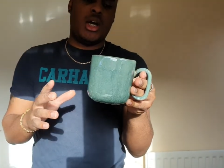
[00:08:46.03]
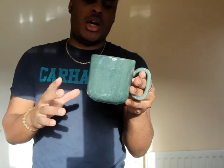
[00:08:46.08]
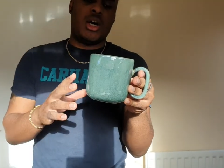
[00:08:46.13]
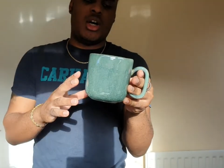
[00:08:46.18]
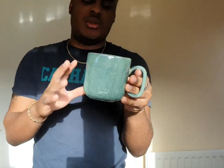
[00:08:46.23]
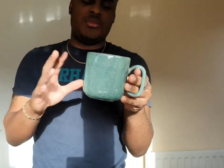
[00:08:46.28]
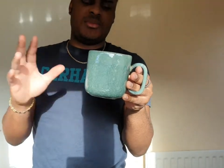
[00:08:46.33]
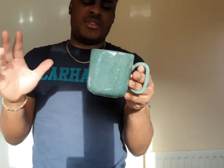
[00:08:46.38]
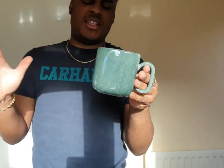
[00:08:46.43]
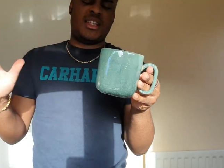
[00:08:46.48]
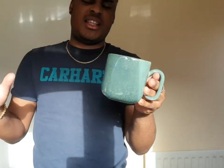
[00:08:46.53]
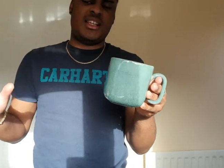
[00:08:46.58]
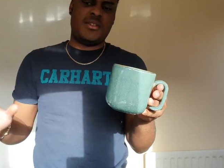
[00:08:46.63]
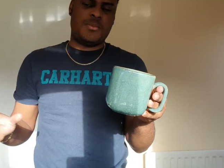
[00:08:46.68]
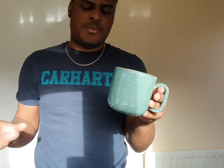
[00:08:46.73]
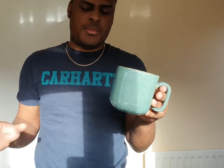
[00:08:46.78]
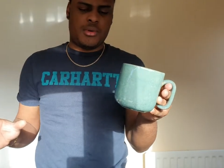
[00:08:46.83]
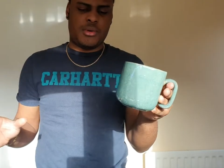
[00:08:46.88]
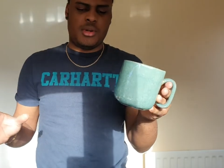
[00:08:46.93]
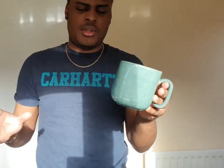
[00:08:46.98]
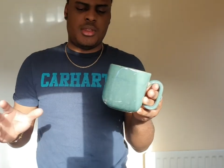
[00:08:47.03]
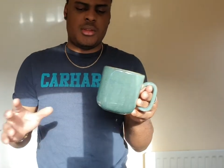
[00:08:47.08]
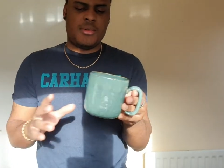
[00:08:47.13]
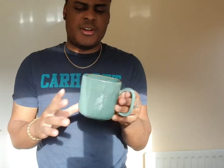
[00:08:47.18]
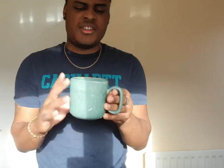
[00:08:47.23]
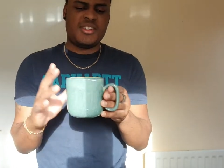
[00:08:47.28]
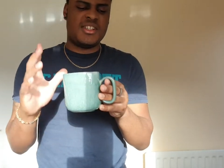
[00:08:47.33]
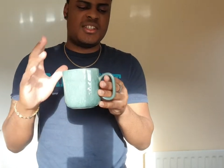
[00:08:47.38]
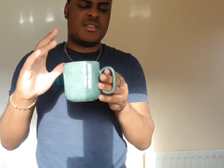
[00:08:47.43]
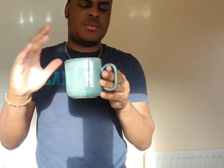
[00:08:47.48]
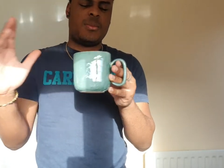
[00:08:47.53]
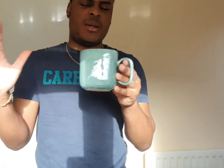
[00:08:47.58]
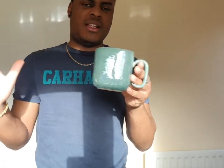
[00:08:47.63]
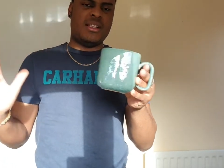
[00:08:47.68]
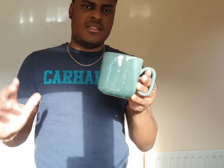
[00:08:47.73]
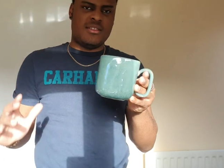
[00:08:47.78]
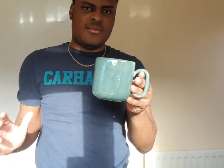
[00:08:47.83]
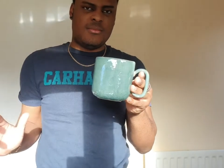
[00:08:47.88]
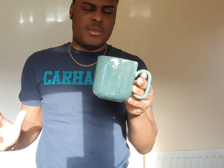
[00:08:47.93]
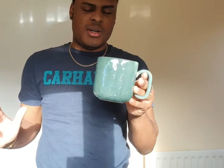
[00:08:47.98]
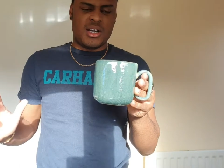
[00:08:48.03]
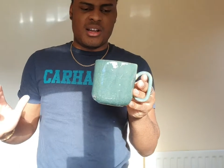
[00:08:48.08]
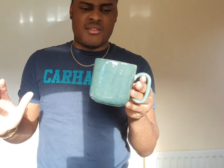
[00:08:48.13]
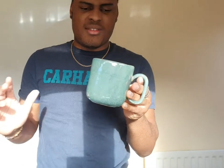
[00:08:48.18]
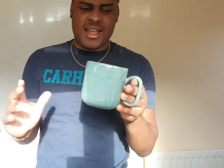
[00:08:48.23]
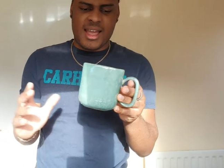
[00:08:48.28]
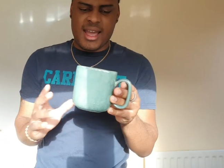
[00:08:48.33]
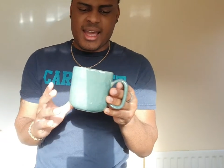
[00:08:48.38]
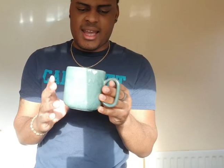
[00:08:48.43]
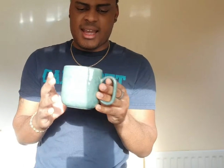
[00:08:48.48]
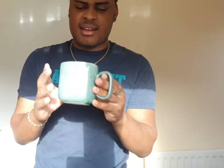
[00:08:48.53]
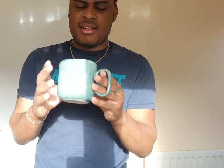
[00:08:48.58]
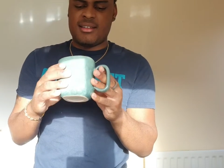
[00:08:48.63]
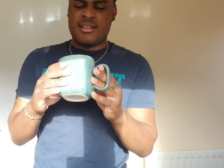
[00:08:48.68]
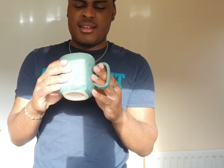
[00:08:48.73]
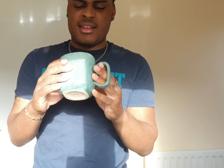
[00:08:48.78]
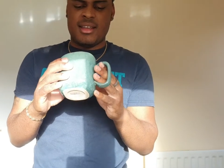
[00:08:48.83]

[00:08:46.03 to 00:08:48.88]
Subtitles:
up to this point the most expensive mug I've had.